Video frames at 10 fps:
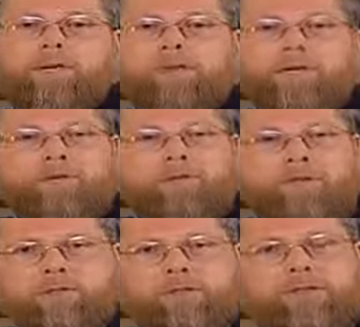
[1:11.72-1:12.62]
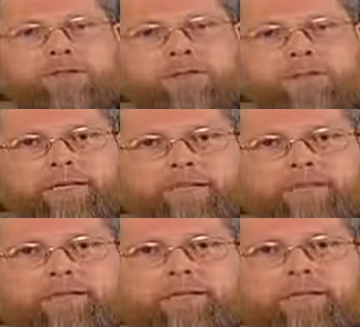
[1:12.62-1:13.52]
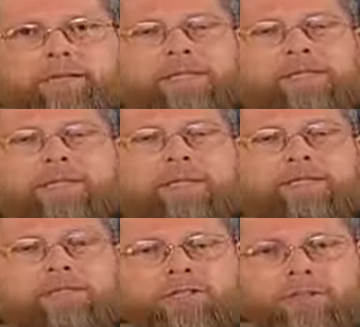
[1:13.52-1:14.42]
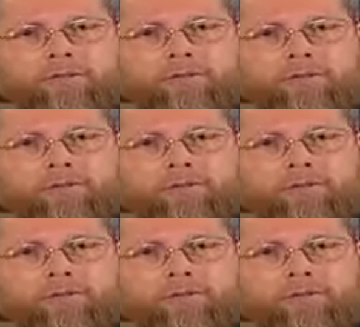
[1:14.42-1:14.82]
I would like to address it again. In a nutshell,